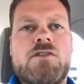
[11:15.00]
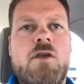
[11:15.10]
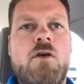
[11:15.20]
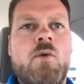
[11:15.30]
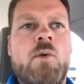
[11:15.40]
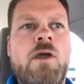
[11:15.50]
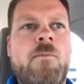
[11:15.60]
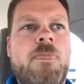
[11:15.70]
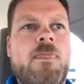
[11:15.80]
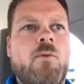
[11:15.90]
So
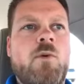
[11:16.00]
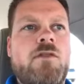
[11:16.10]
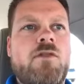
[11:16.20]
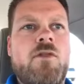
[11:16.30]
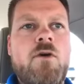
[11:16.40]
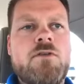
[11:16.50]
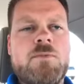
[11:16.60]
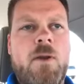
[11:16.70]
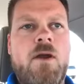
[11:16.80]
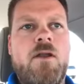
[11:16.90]
with those
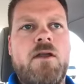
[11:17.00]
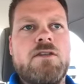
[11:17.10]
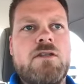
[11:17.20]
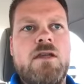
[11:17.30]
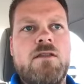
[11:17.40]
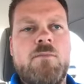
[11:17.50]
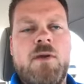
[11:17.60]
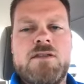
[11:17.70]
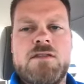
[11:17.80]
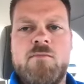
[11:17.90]
products, you get the
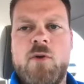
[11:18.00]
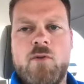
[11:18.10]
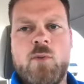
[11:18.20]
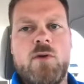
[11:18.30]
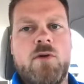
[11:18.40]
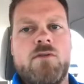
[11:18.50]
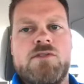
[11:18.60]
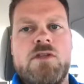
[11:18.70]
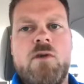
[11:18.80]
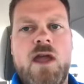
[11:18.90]
best of both worlds.
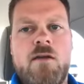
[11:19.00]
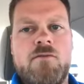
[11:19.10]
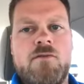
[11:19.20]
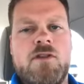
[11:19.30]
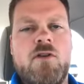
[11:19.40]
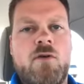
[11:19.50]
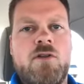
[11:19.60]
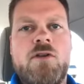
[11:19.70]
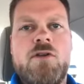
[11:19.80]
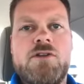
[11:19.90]
You have the
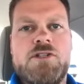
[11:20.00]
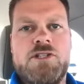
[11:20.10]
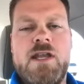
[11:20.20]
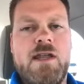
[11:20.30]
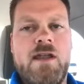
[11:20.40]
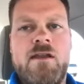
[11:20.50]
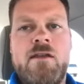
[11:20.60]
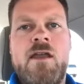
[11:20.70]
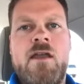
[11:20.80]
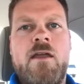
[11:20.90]
duller Sheen
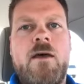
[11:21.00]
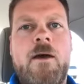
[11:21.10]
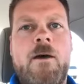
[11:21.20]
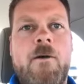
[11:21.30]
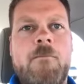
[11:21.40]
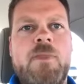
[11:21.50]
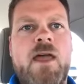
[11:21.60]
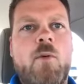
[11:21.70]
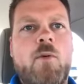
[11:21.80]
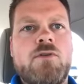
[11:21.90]

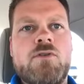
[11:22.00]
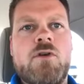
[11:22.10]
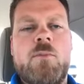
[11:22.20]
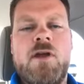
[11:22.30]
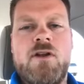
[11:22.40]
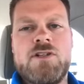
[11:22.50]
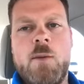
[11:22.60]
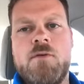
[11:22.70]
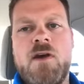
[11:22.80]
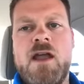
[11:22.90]
that will do a better
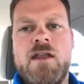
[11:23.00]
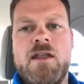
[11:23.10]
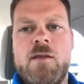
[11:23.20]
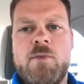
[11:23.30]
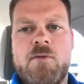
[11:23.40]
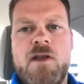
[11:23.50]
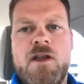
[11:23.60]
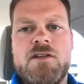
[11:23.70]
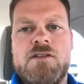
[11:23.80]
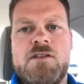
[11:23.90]
job of hiding
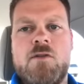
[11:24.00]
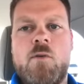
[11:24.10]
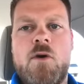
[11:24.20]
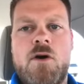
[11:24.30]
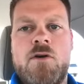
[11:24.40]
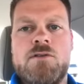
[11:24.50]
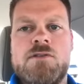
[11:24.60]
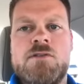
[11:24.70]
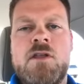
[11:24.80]
imperfections in the walls,